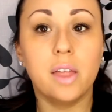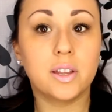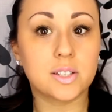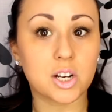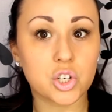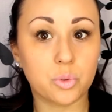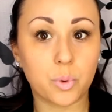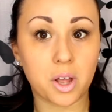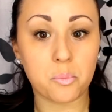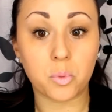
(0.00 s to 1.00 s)
That's actually
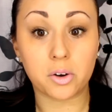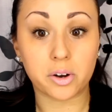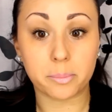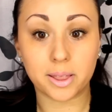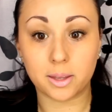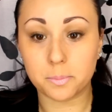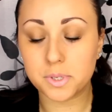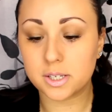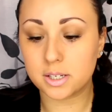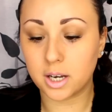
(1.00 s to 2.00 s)
what I'm wearing on my
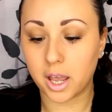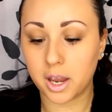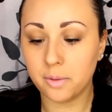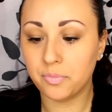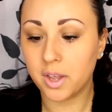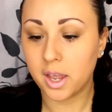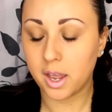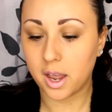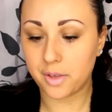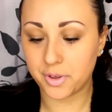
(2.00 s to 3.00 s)
lips today.
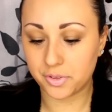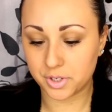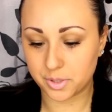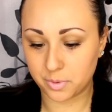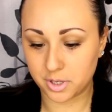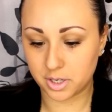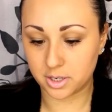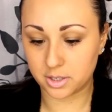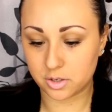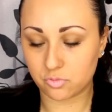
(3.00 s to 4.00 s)
And then this one
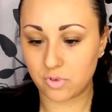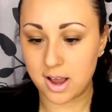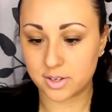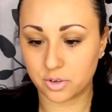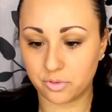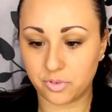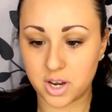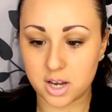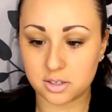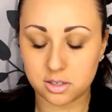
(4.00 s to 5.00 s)
is Razzle
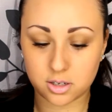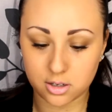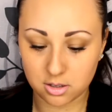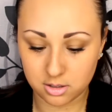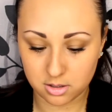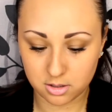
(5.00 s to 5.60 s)
Fiesta.